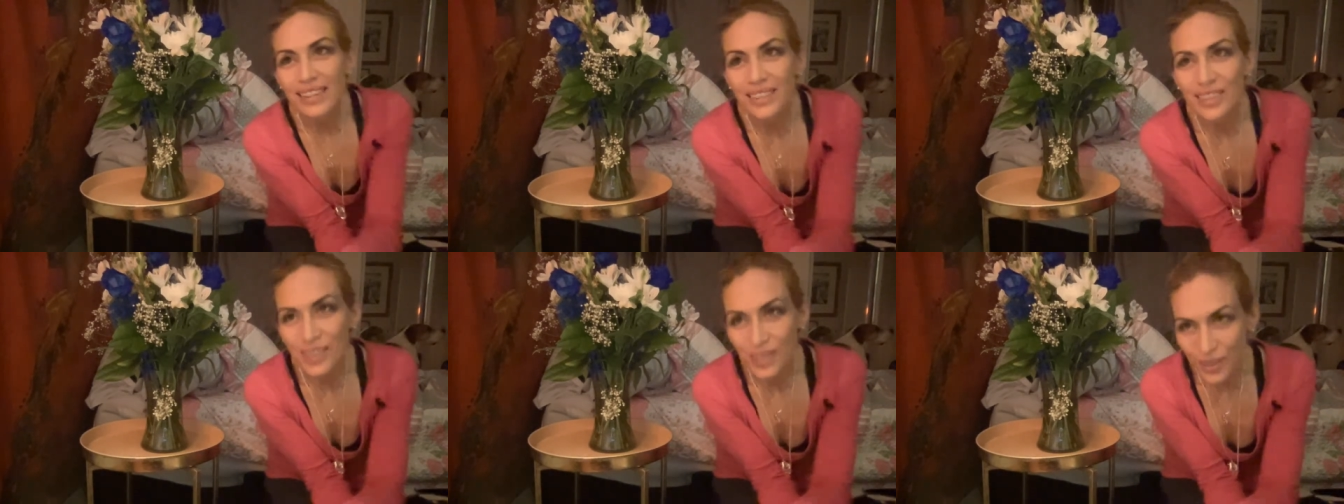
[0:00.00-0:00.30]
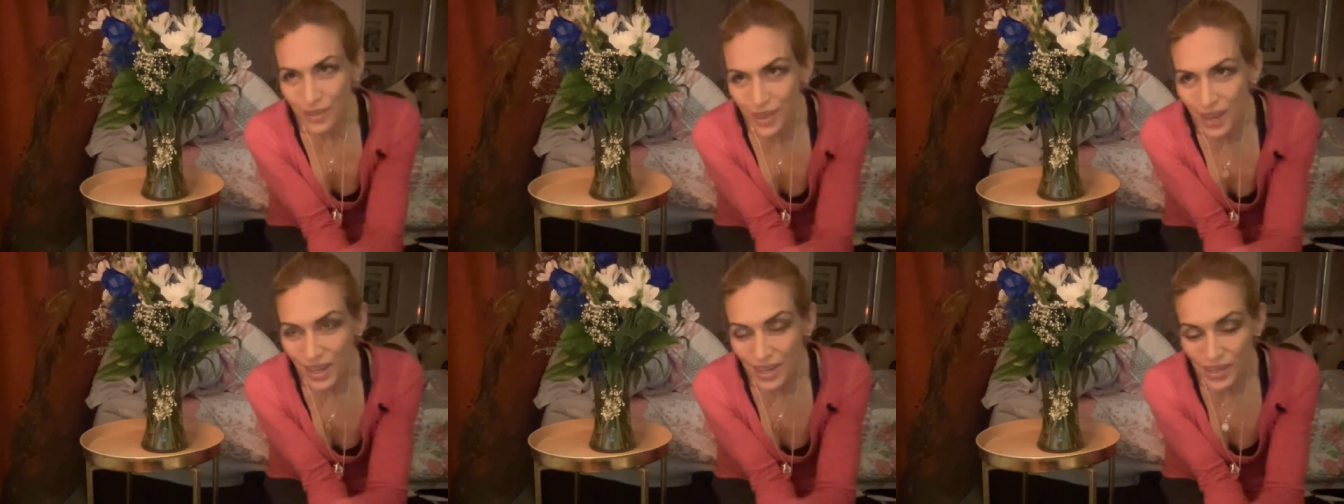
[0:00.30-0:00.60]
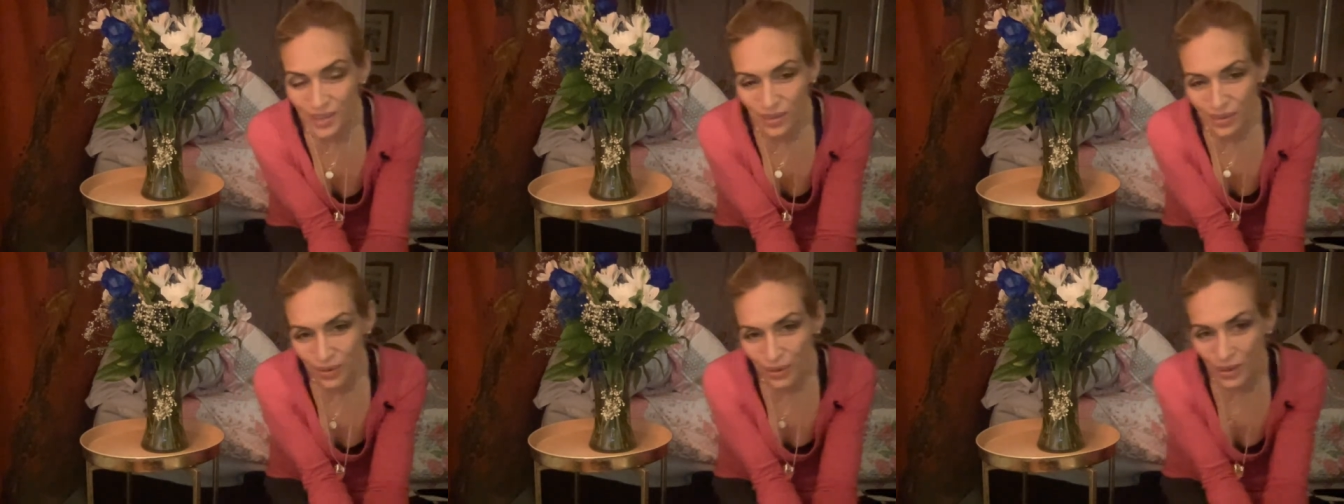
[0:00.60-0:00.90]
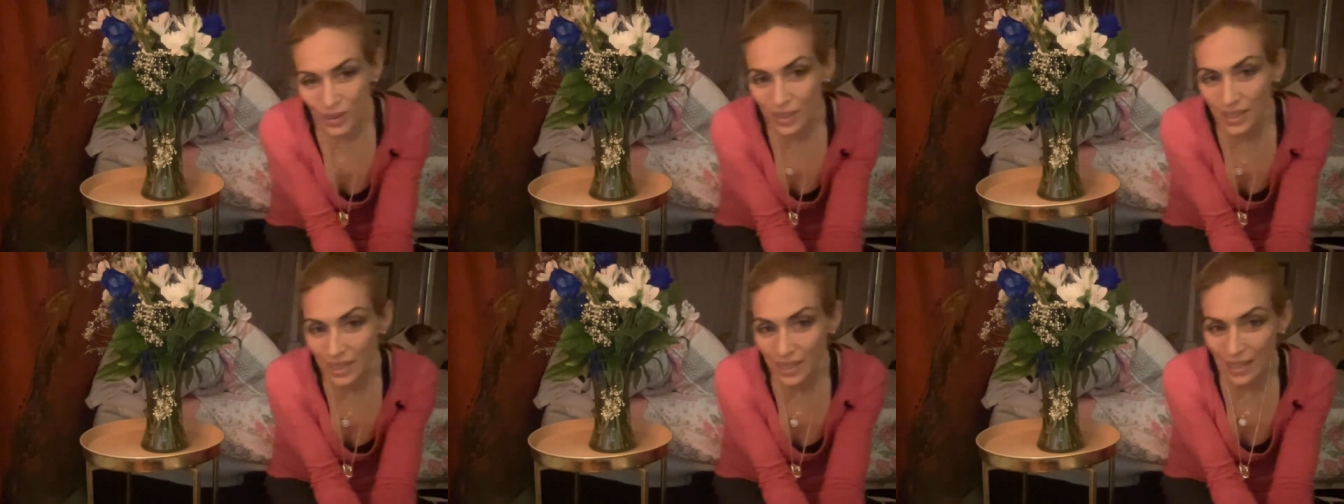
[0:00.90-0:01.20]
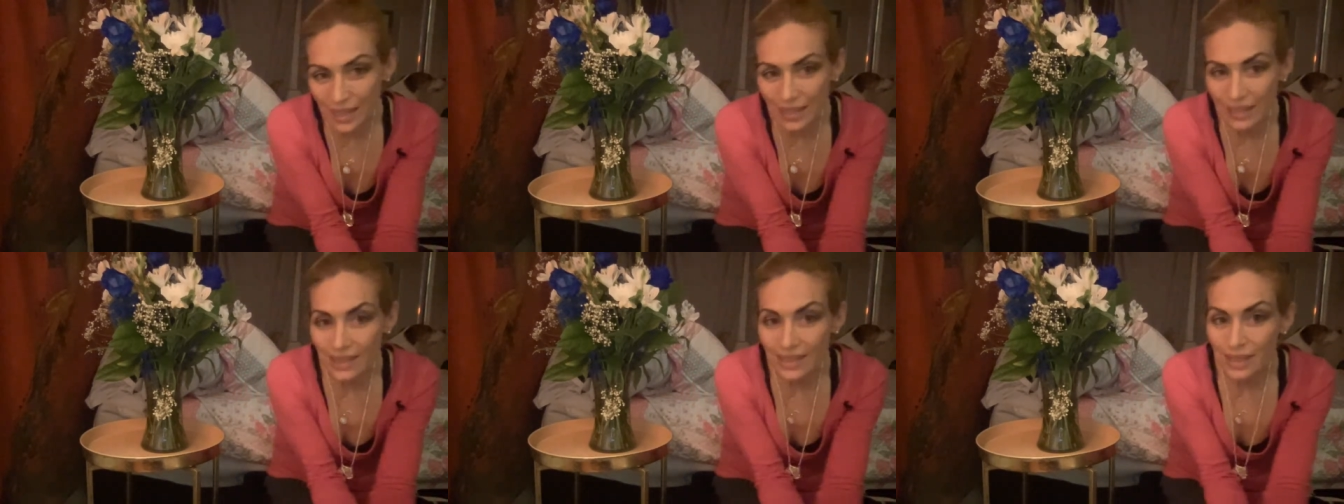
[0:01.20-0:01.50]

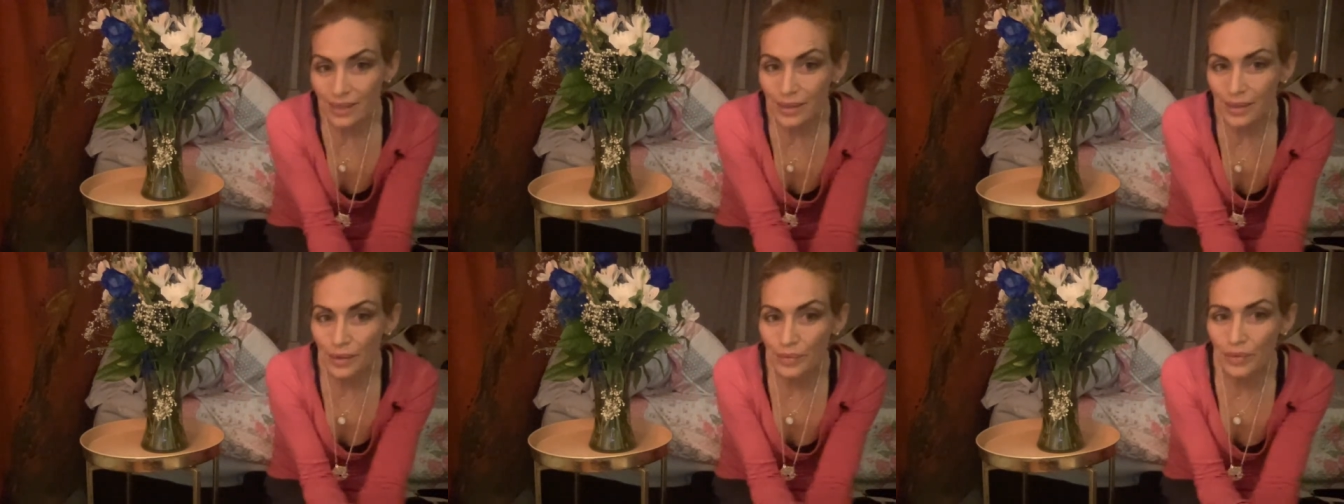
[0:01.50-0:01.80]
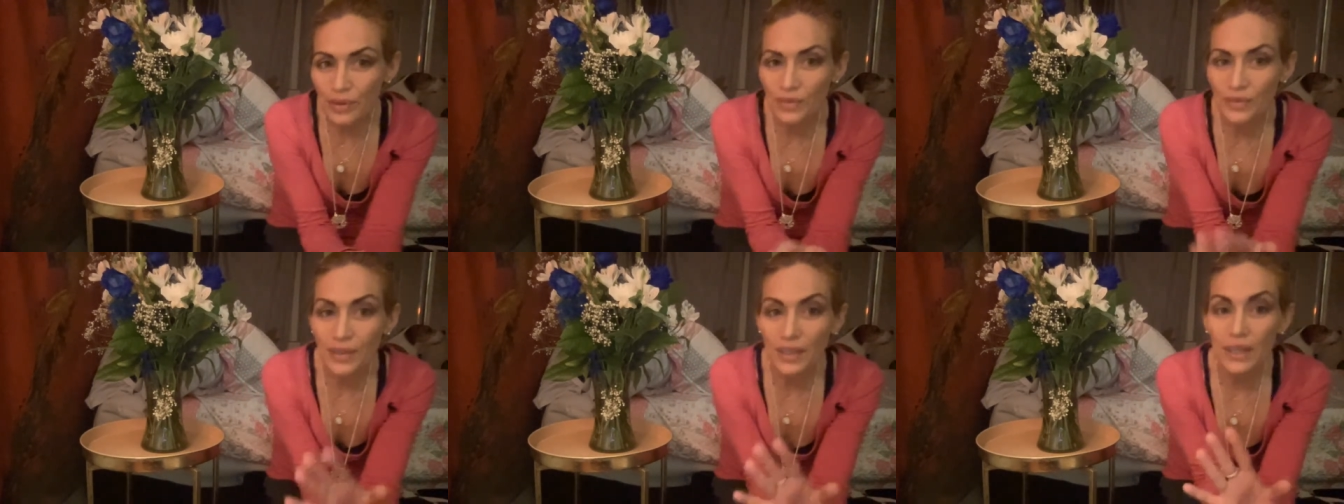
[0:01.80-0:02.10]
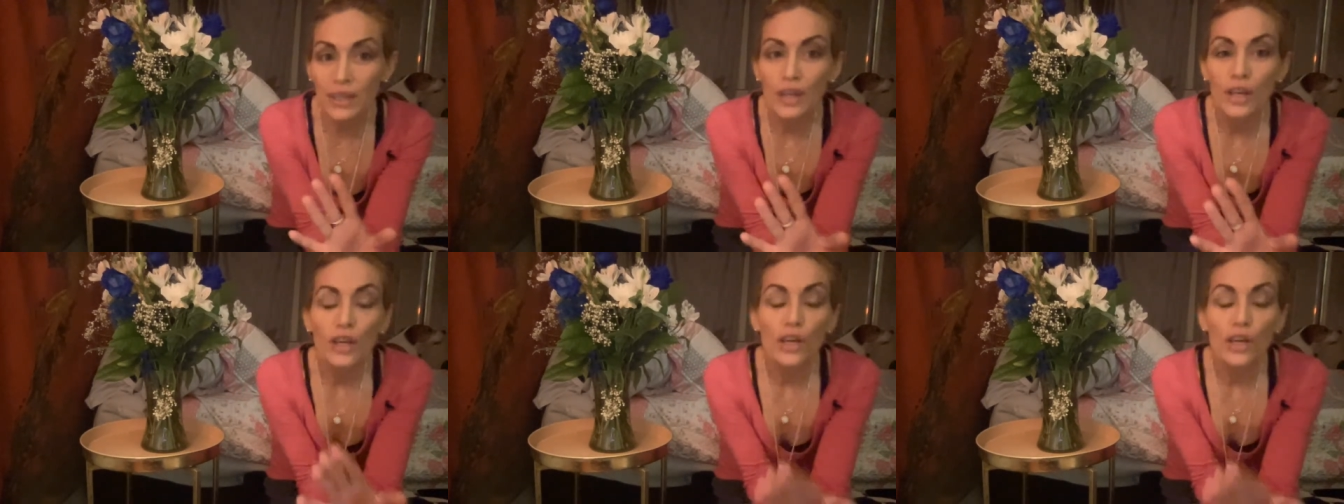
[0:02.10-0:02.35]
2014, September 15.